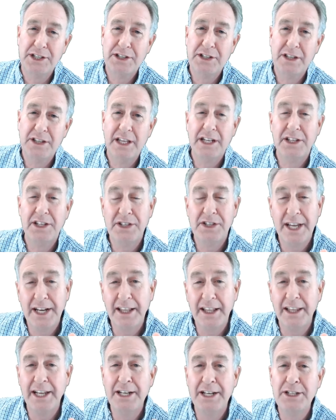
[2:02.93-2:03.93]
us that a
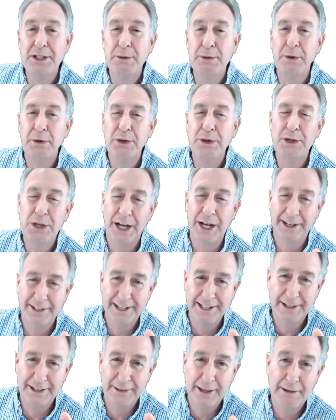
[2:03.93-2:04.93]
satellite is a
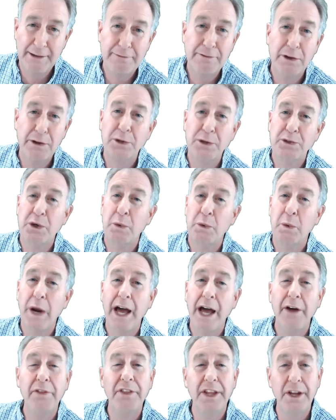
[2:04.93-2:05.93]
projectile that falls
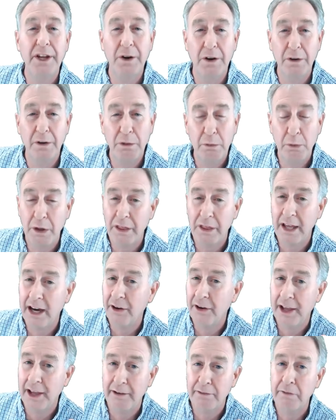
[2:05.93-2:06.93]
around the Earth
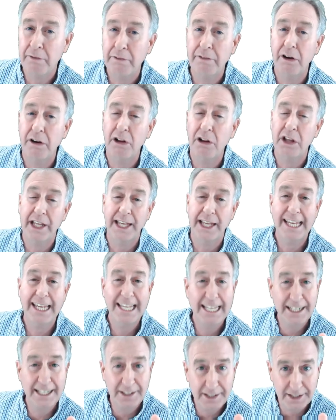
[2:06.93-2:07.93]
without ever falling
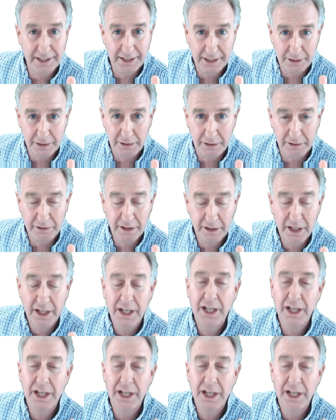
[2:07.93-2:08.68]
into the Earth.